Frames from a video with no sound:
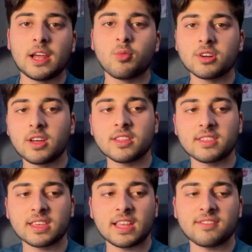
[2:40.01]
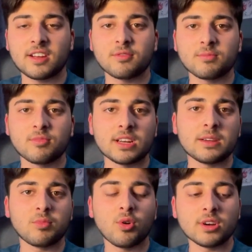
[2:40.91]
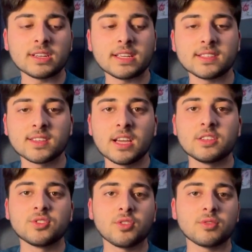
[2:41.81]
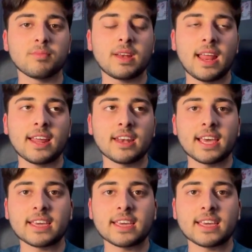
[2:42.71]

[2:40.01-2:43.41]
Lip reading: Now, one other thing that I find really important is don't plan